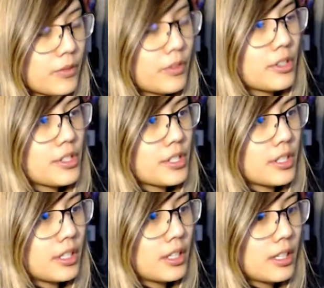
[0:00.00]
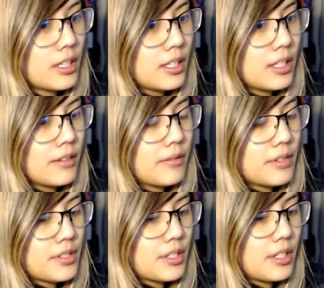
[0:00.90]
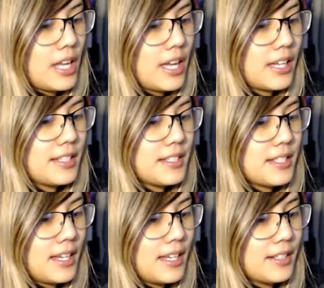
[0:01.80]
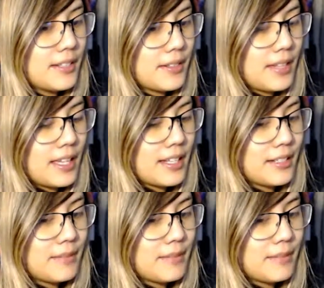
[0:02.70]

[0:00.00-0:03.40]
For sure. For sure. Yeah, cuz I know that